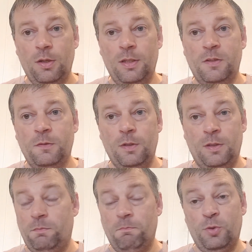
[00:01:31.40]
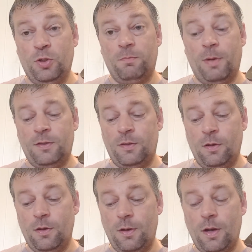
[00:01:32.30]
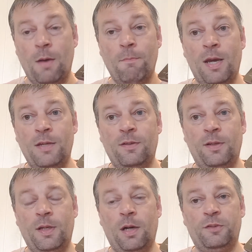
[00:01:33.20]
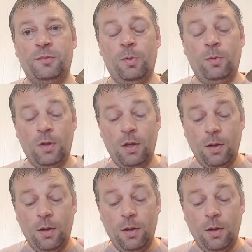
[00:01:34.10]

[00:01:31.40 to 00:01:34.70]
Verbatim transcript: is it just makes it amazingly comfortable.